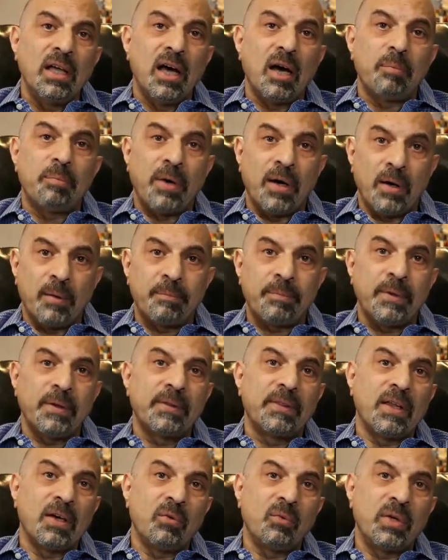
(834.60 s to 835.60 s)
a pump,
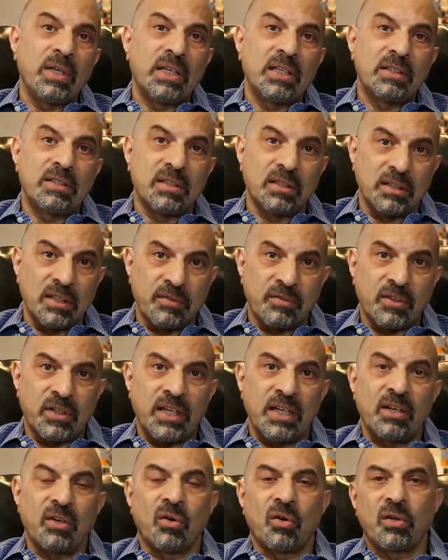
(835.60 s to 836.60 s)
that we could deliver
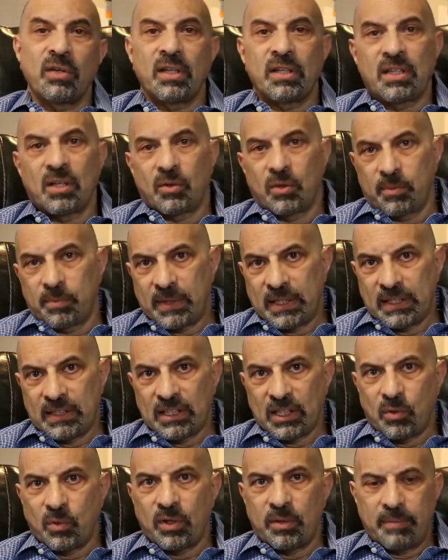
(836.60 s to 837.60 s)
it, or that there would be
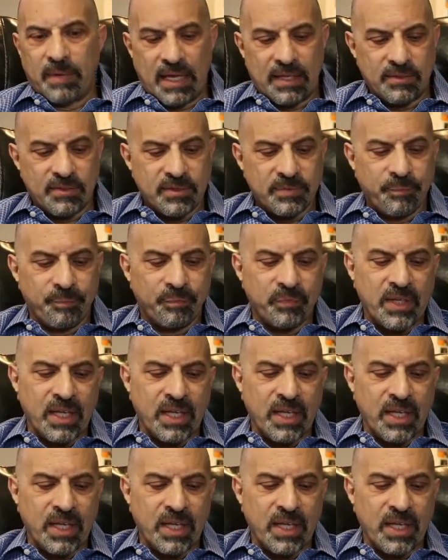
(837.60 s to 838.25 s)
liquid meds.